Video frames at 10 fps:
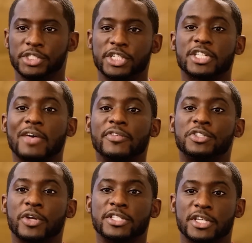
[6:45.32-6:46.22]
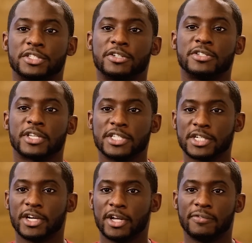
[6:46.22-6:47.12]
But just having transistors
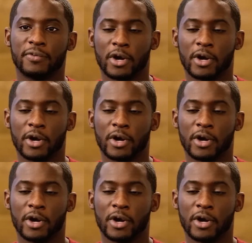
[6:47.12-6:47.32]
isn't enough